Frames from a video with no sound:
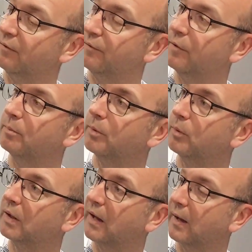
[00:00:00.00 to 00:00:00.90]

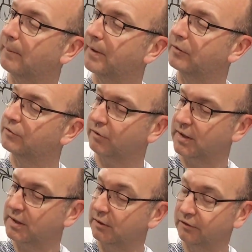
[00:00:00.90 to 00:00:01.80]
Football Club
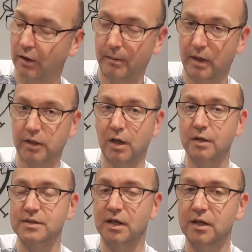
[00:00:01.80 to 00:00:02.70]
training top. I
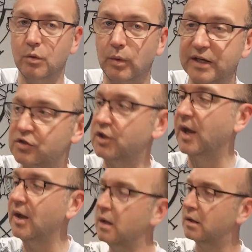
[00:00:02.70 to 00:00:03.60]
can't tell you which
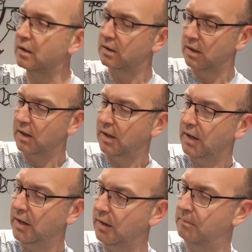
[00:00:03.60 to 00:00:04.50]
year,
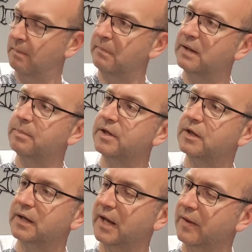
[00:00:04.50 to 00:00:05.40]
maybe you
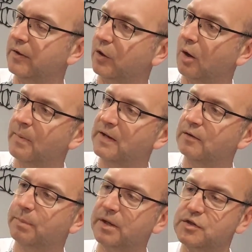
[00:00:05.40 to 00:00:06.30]
can hit the
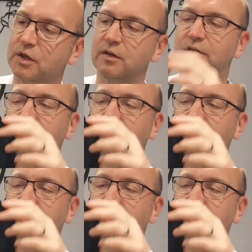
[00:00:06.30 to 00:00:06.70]
comments, but as you can